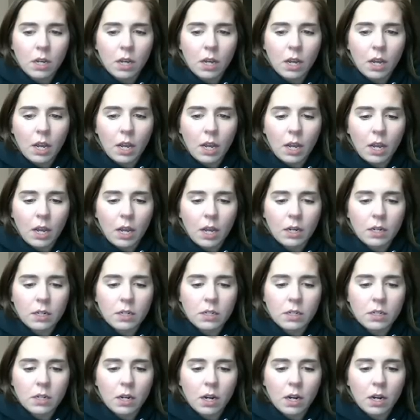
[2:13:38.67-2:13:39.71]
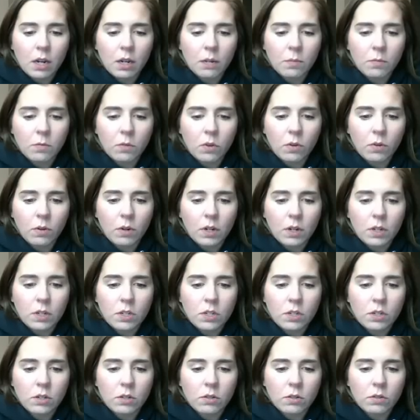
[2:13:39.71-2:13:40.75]
And I'm going
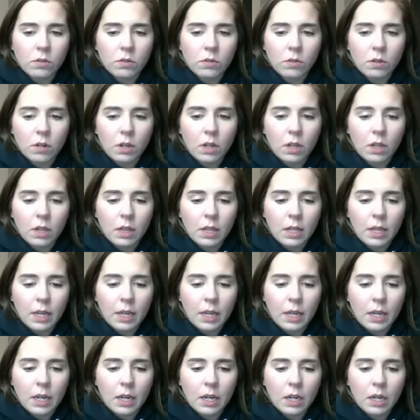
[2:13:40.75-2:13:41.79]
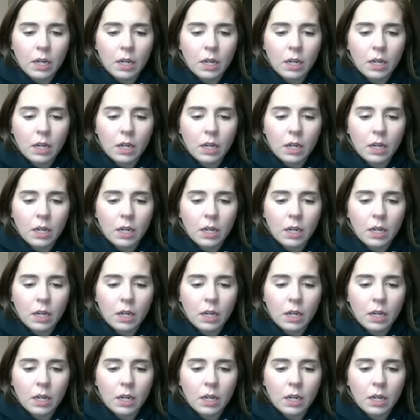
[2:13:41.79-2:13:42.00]
to click